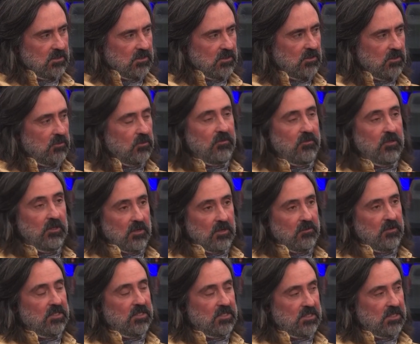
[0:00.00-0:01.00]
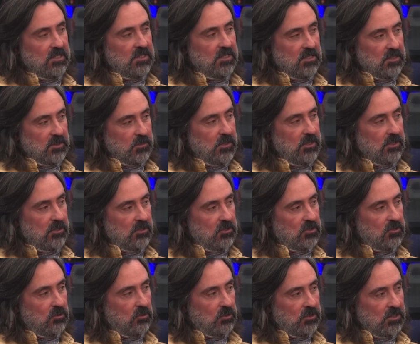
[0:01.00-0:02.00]
You know, if you live in a city that's being
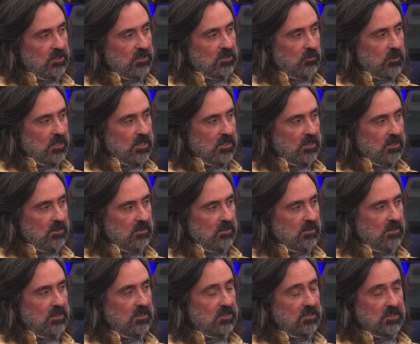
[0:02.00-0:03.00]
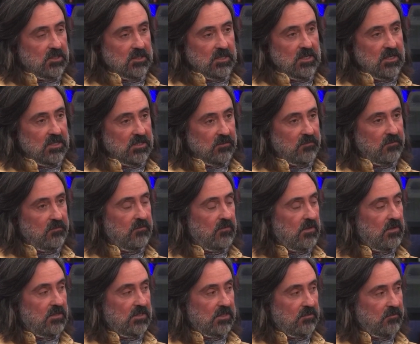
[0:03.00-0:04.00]
controlled in this way, and it's
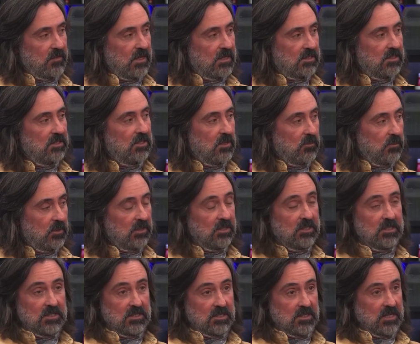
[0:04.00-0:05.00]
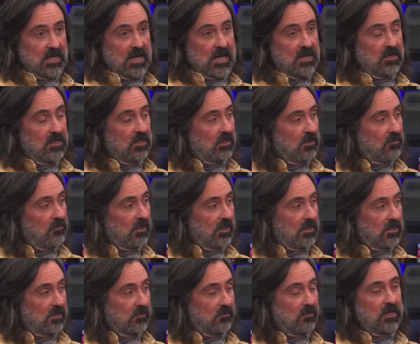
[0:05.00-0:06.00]
affecting your ability to earn a living,
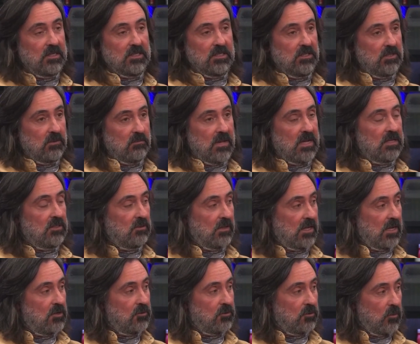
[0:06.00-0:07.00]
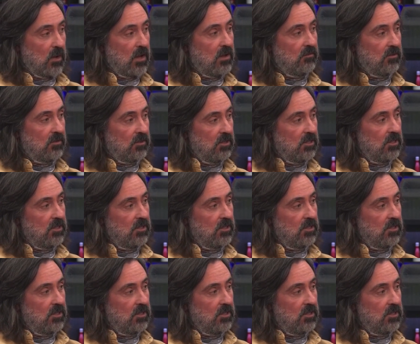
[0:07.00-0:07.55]
it's affecting your mental health or whatever,